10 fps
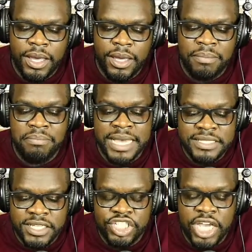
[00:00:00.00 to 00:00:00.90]

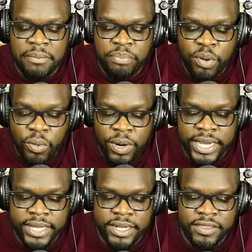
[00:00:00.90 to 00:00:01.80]
message and
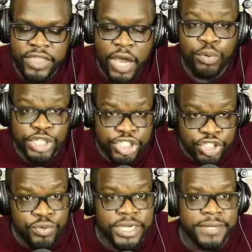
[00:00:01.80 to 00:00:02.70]
point that we
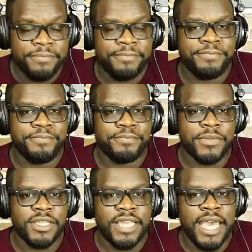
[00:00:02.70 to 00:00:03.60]
do it,
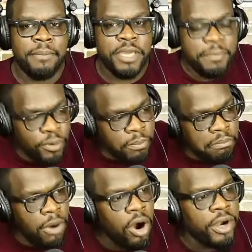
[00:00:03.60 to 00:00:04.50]
that people
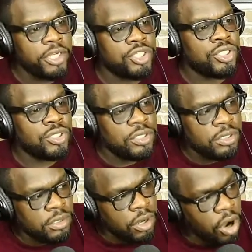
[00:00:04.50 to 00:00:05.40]
march
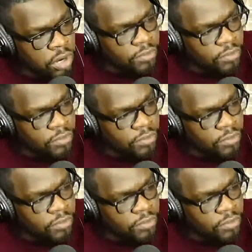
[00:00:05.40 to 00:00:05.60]
on